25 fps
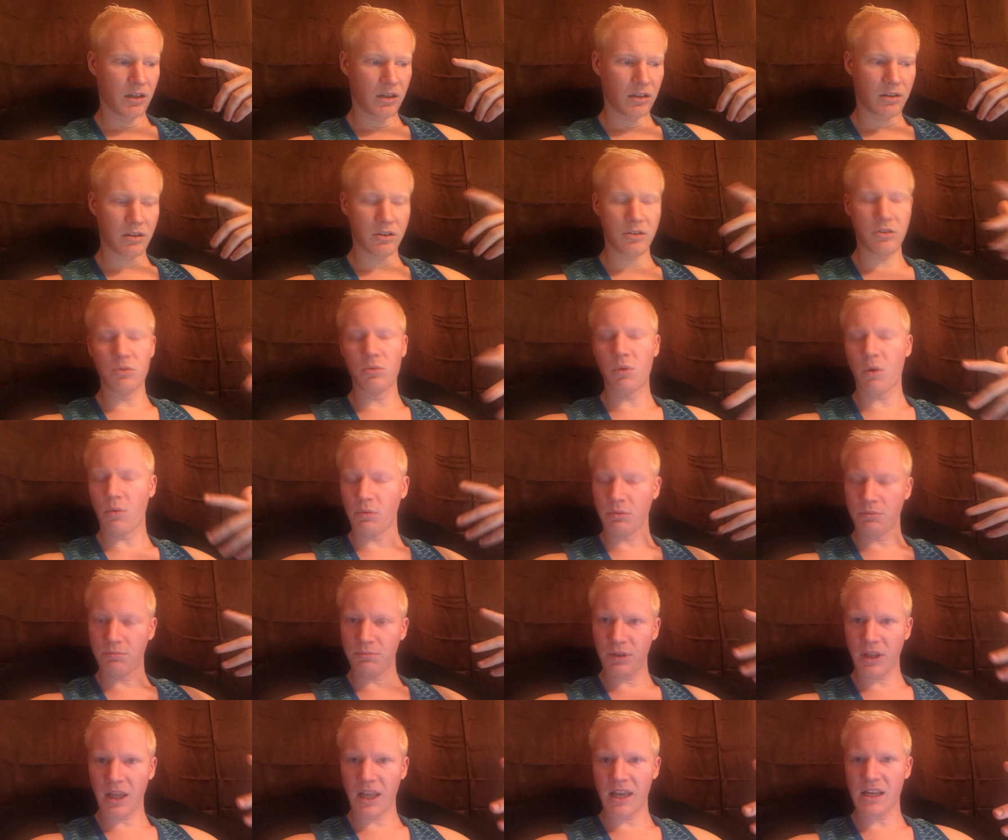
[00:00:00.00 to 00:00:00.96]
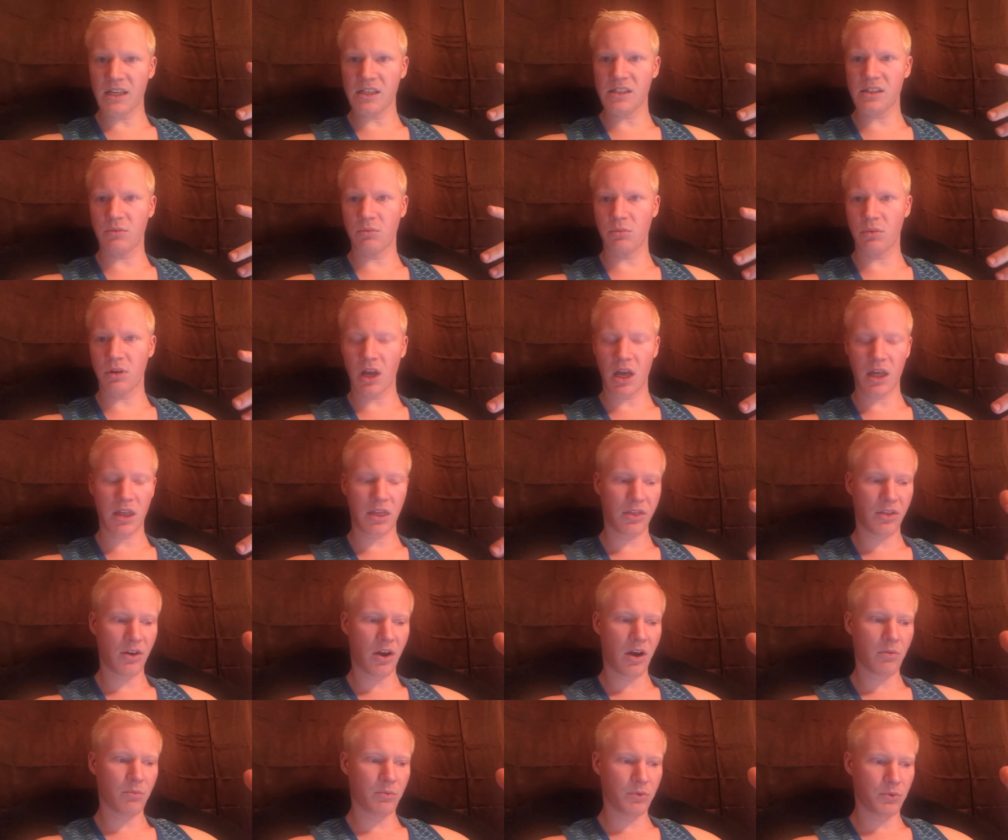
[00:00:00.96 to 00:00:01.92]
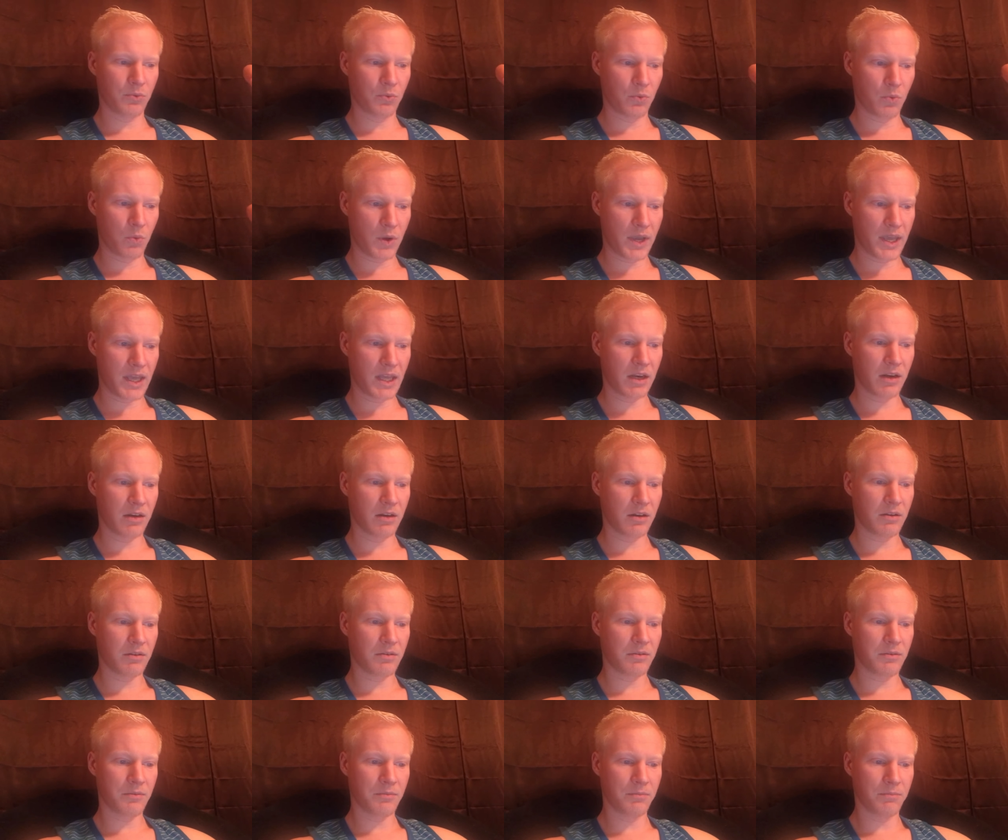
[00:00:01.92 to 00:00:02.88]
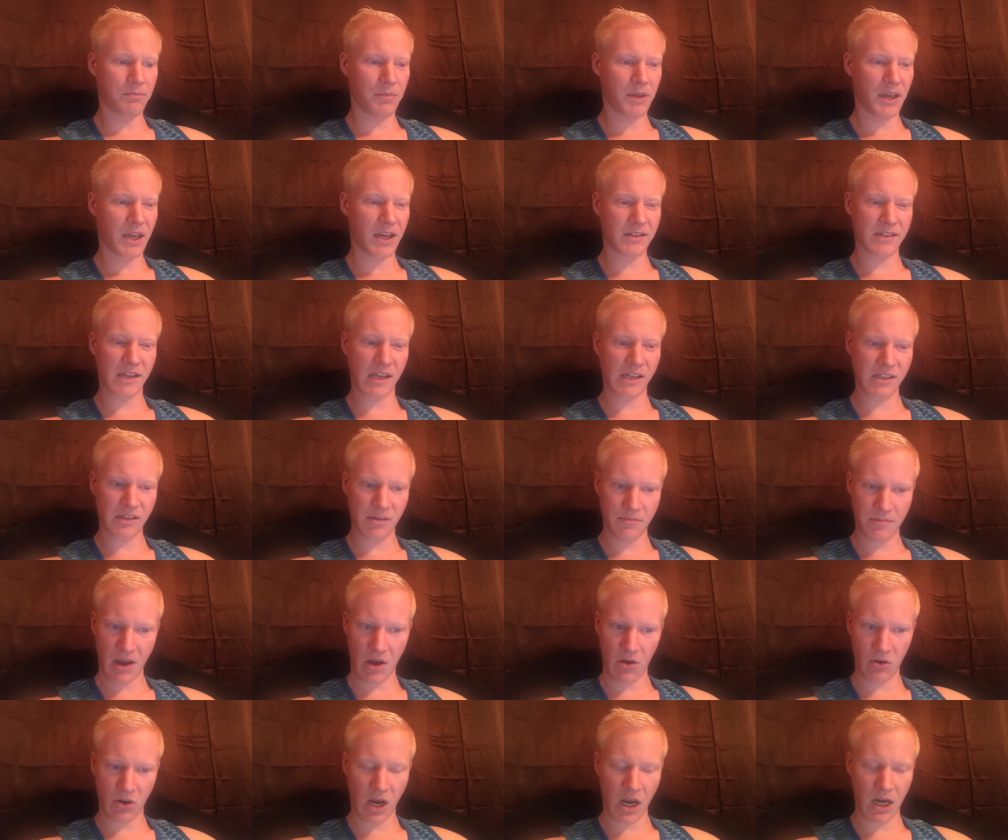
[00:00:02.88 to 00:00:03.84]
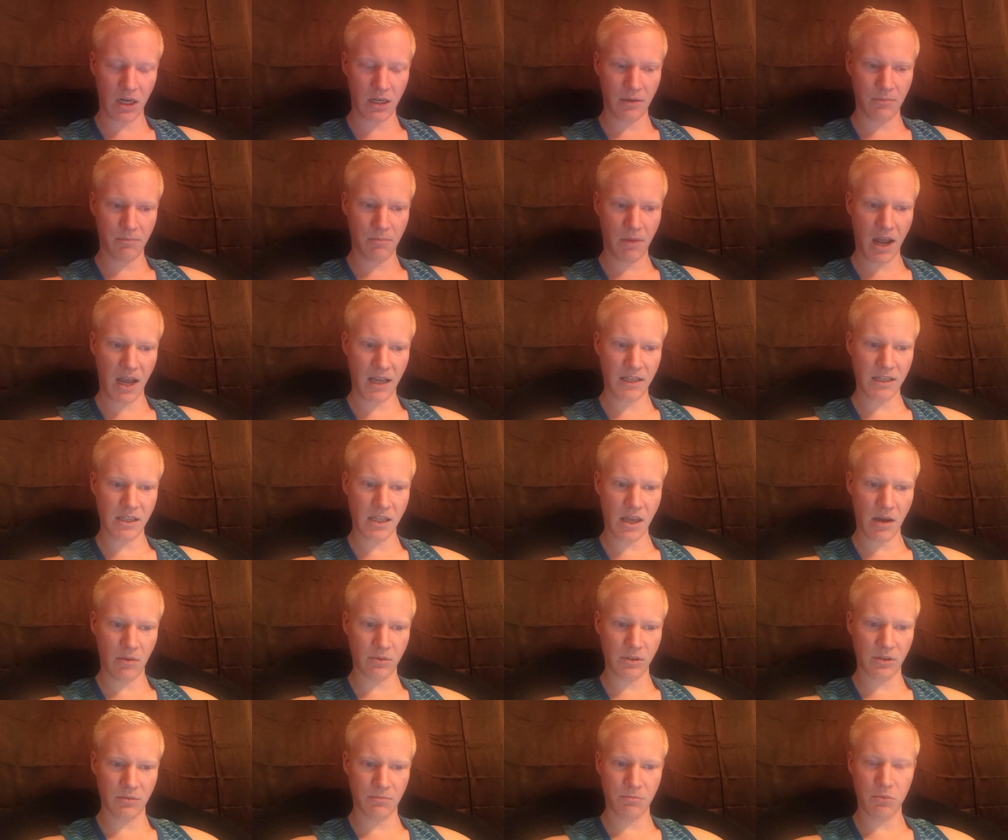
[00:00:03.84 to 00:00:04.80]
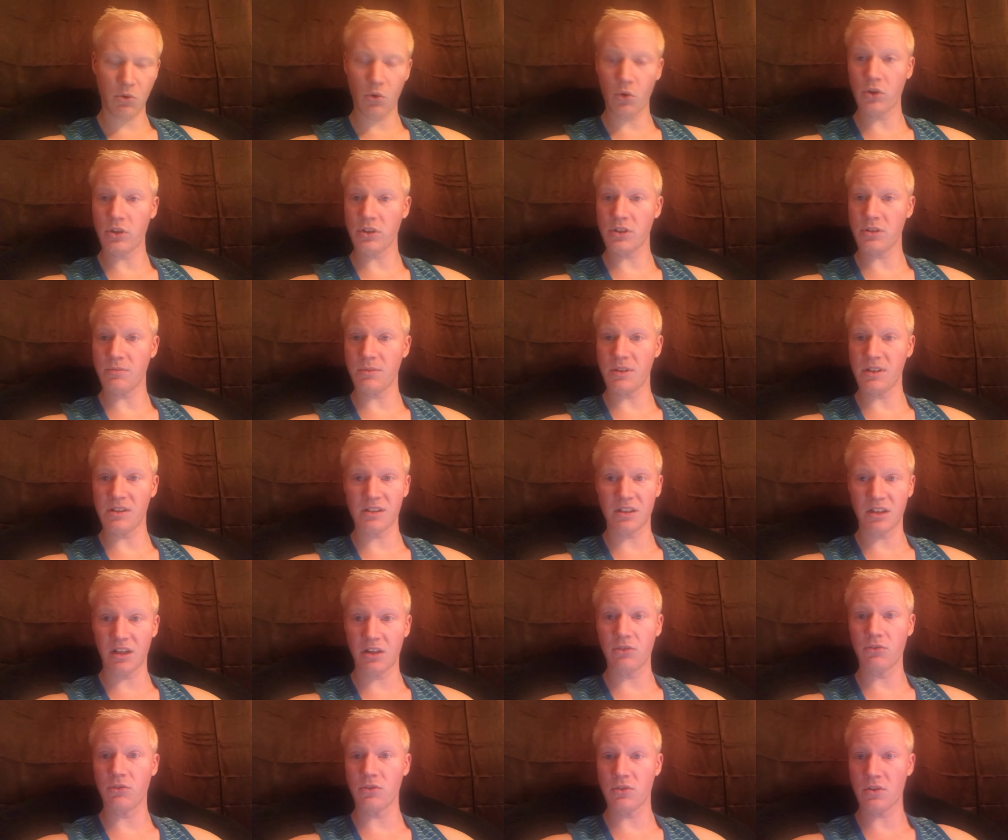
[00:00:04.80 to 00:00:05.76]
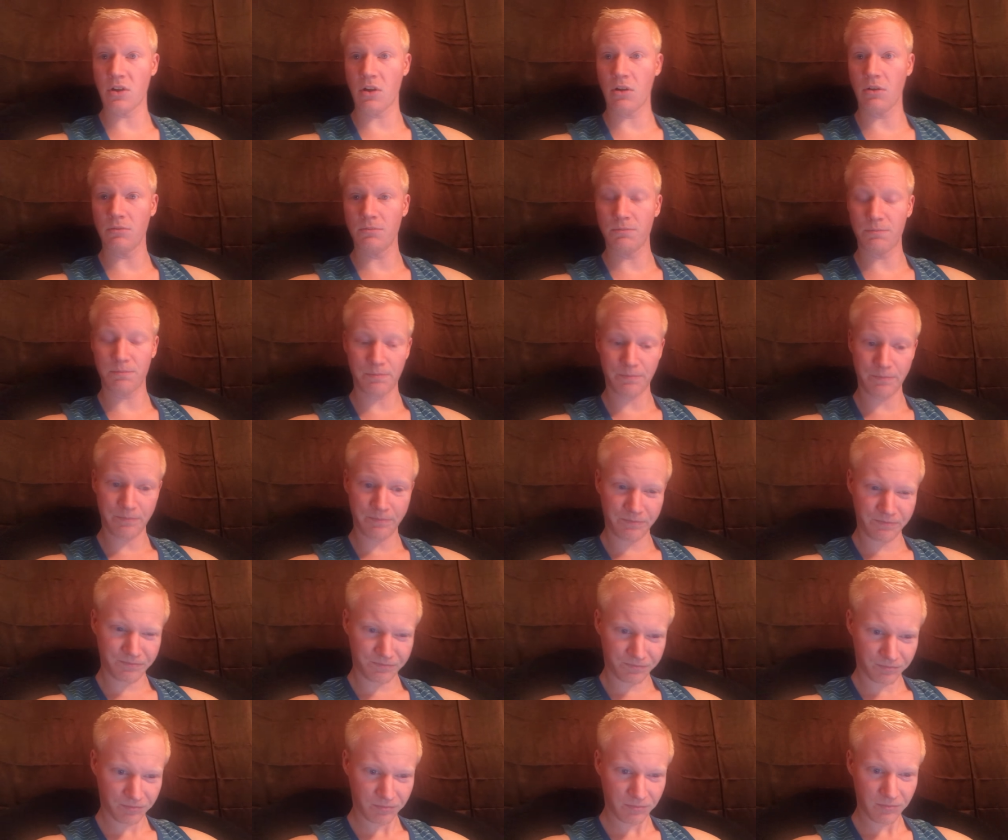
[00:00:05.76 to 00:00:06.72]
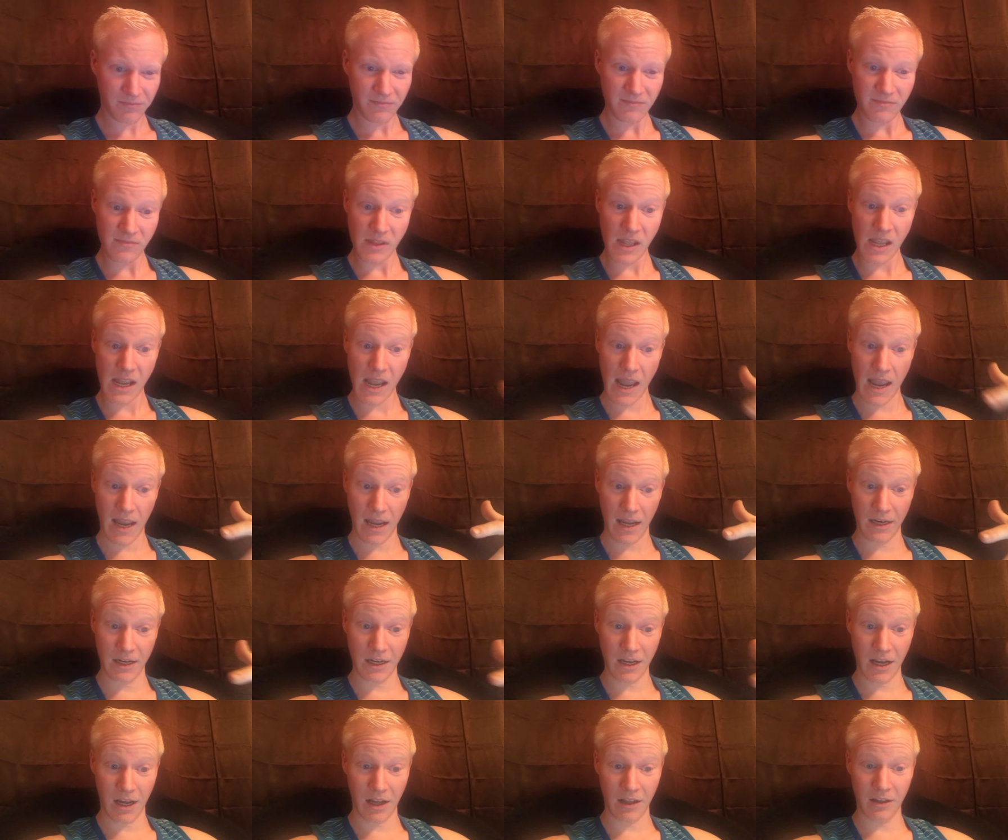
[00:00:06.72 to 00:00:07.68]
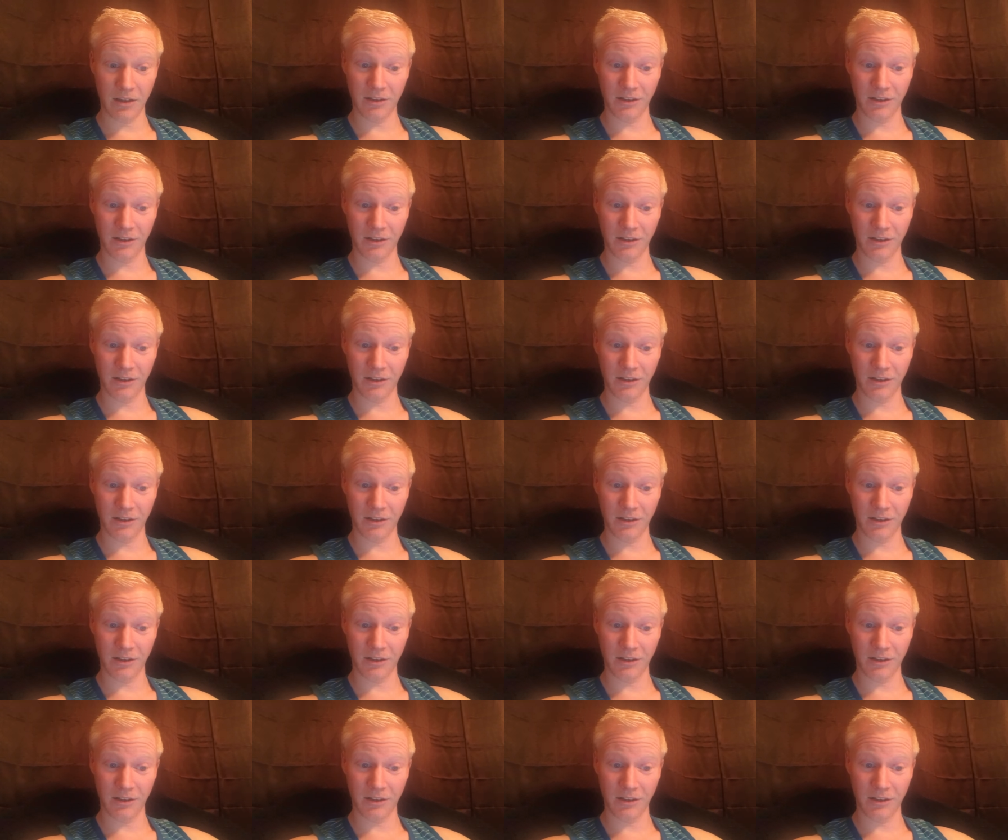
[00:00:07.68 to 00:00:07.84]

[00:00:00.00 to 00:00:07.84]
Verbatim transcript: to do what would place and what I thought would win because I somehow got it in mind that that was important to me as an end result. And uh,